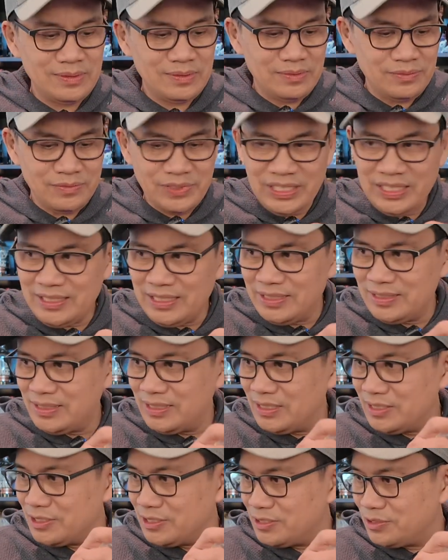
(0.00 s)
Really
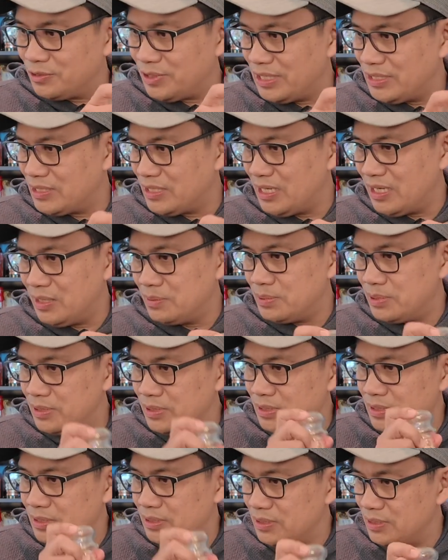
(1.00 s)
did a great job
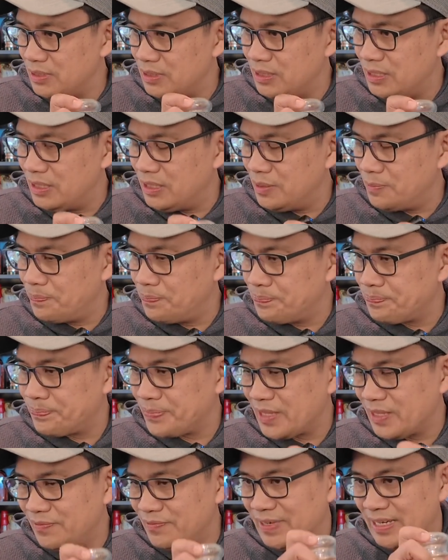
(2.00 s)

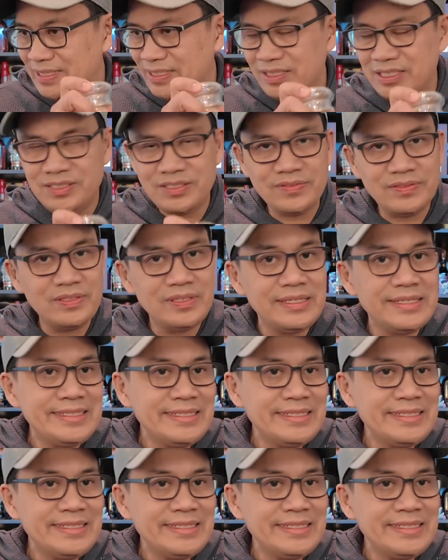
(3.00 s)
finding this.